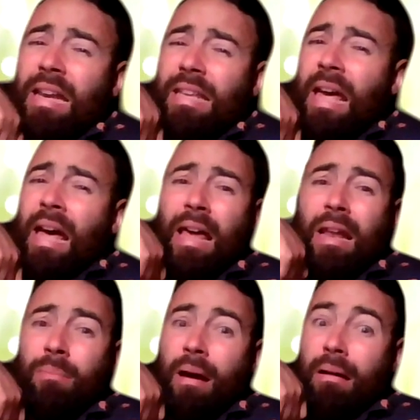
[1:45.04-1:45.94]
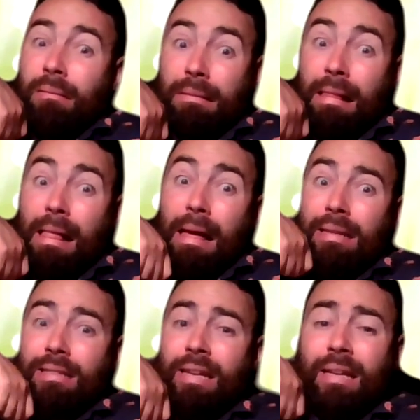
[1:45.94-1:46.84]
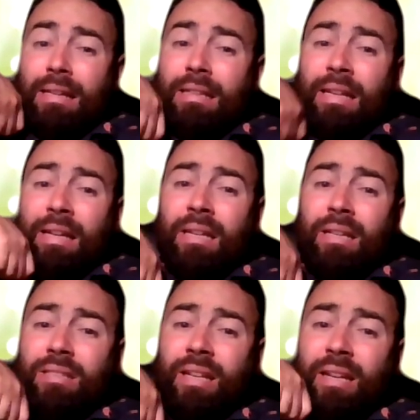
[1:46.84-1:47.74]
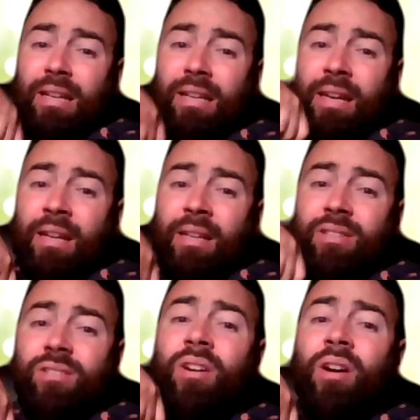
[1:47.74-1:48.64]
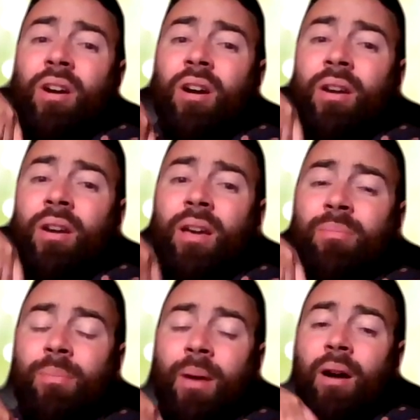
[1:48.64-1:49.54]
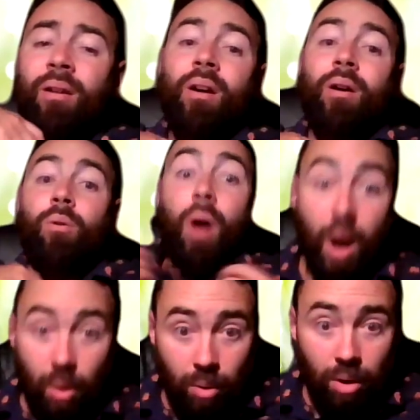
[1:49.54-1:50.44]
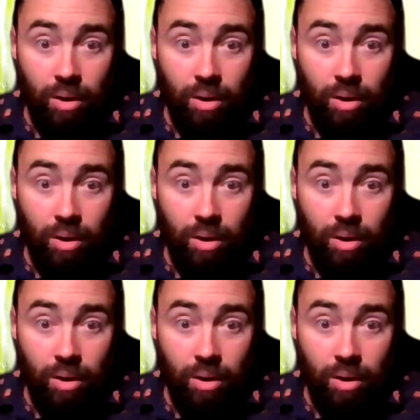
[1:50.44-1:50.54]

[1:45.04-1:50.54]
get him out. I take a little stick and stir him about. Whoa!